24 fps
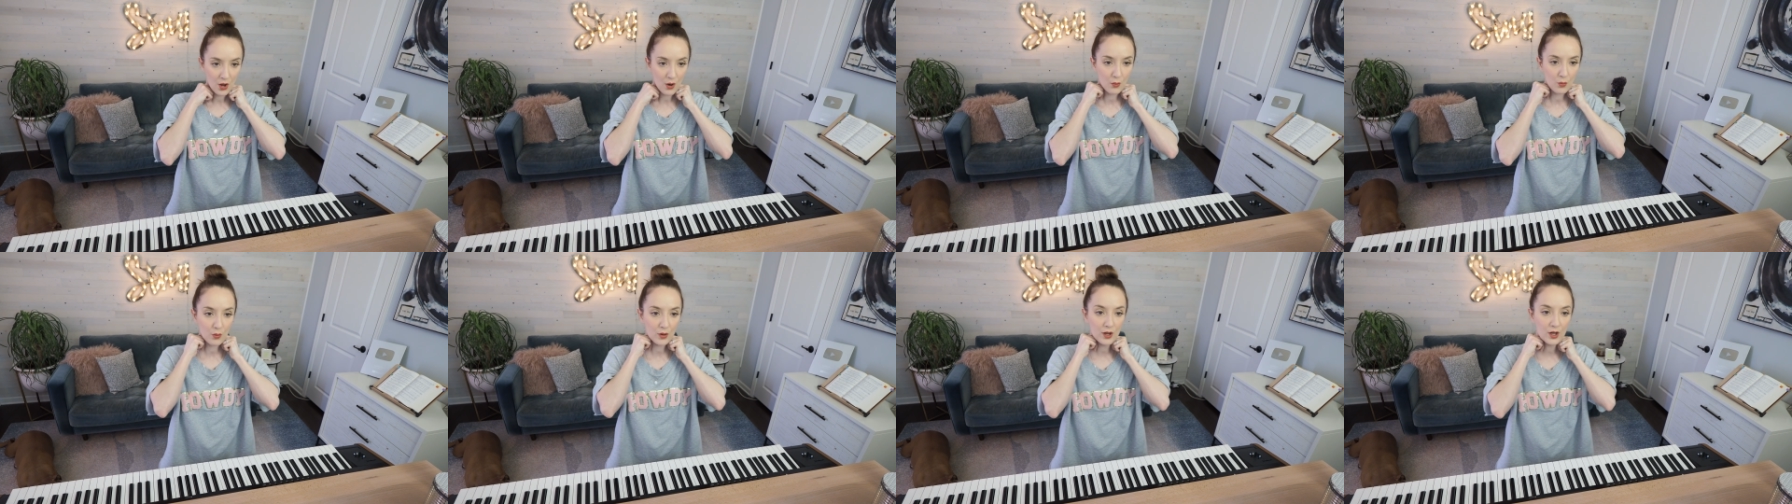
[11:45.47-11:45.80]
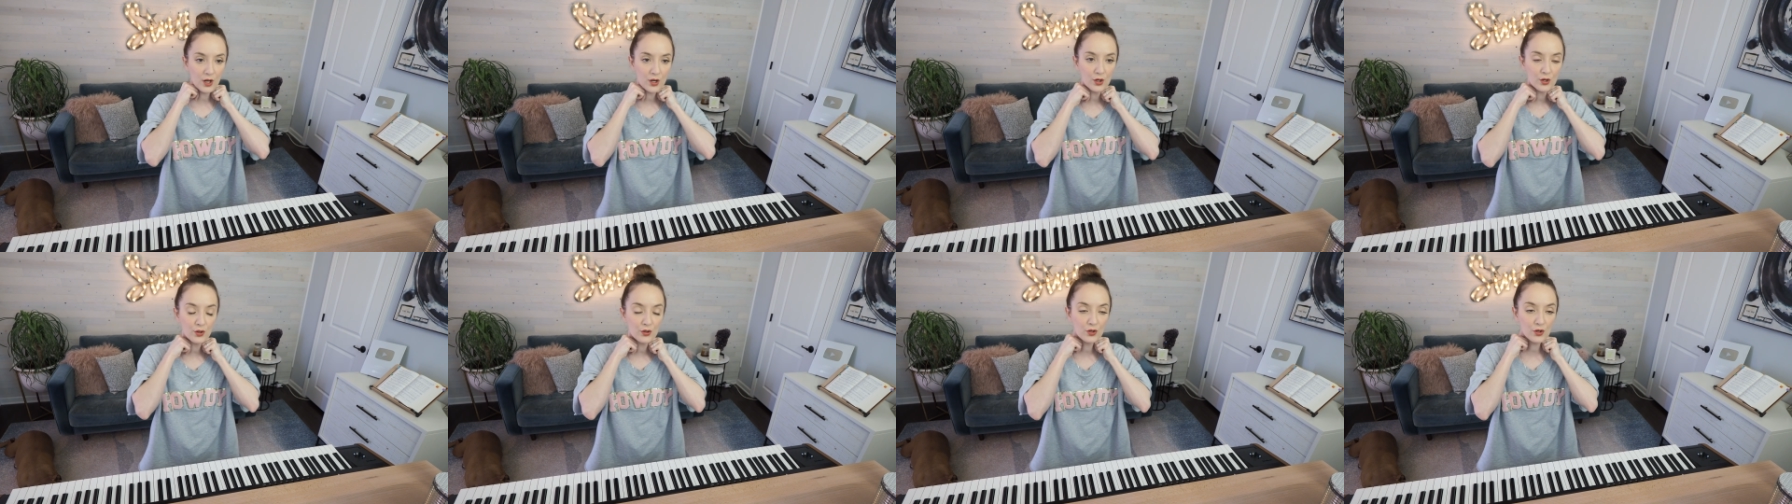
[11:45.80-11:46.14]
we're
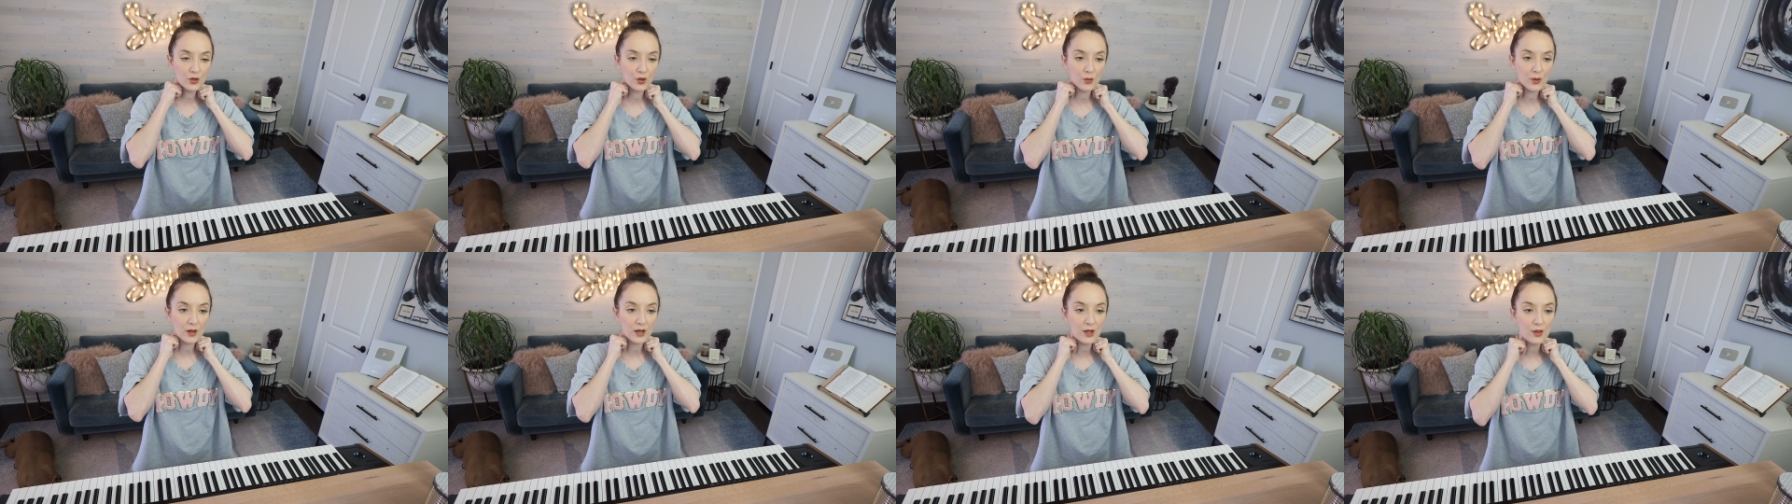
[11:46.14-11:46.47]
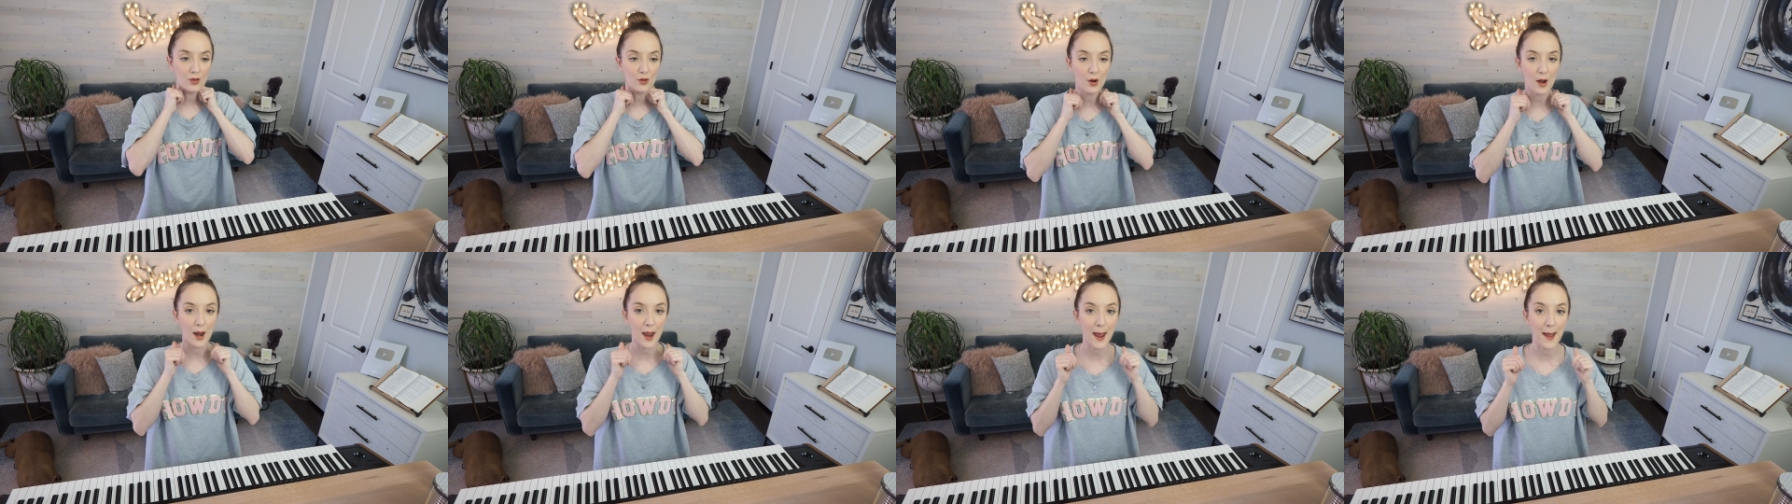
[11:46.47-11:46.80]
going to do
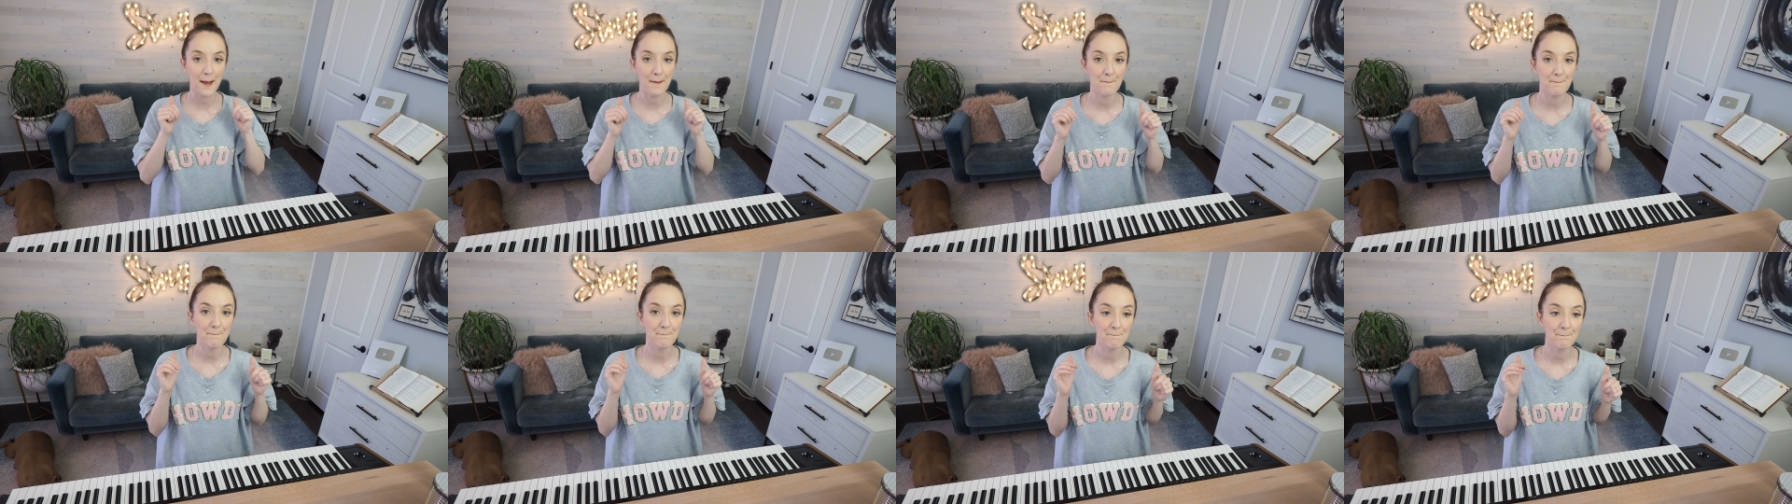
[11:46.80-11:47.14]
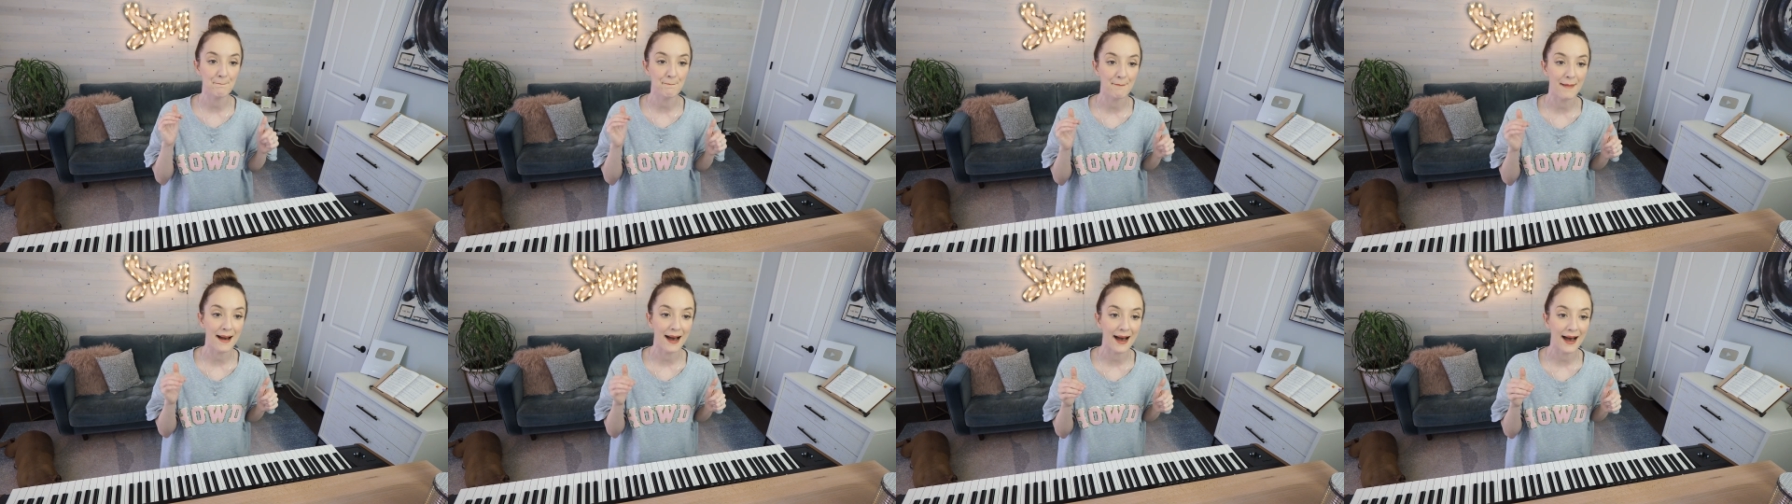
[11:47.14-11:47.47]
either a
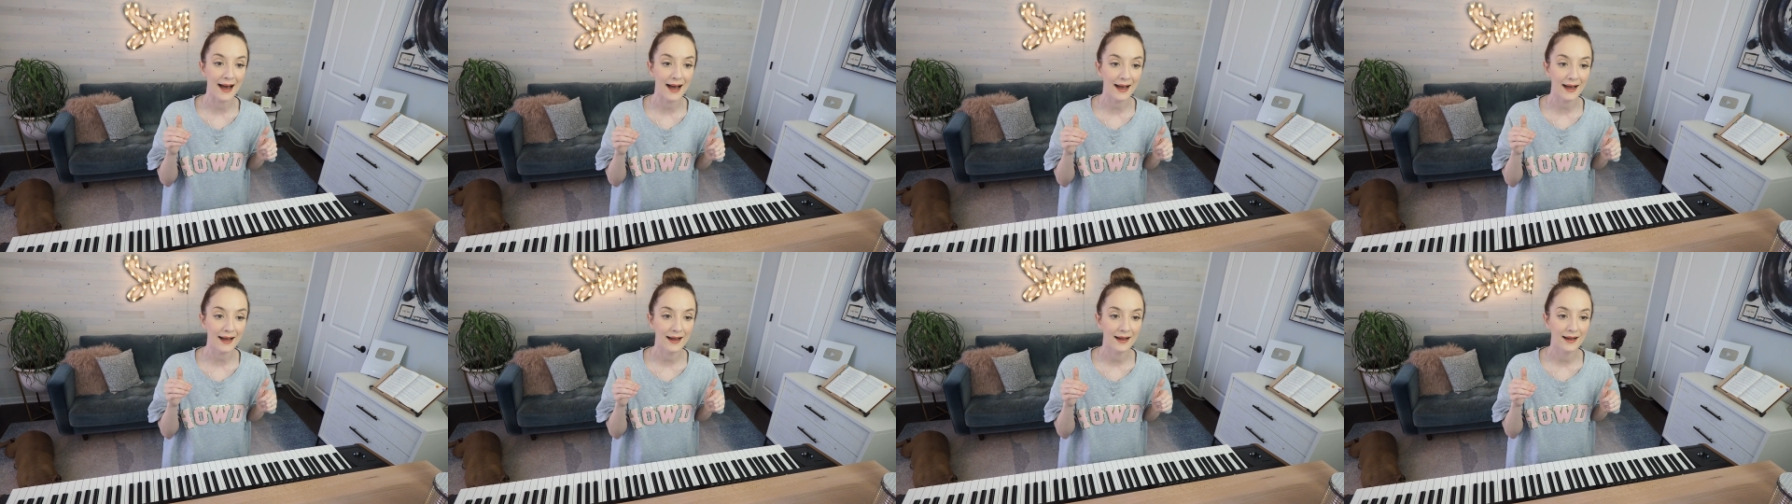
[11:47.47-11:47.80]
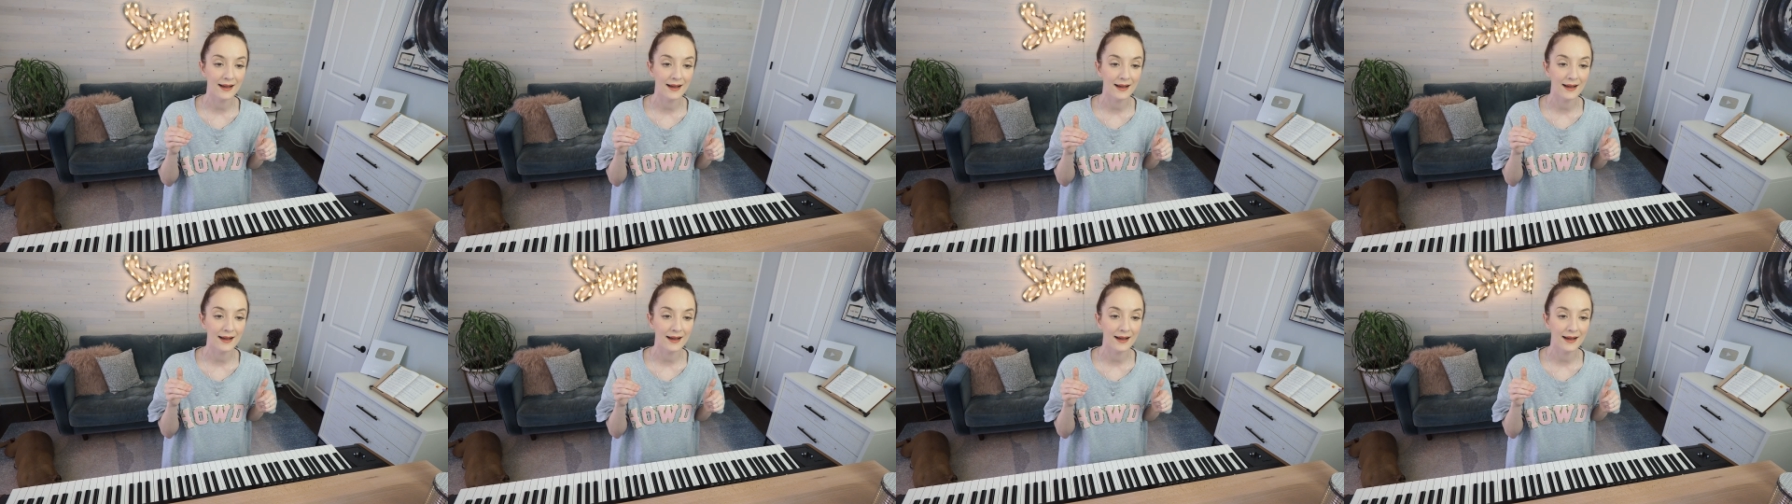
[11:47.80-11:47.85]
ma,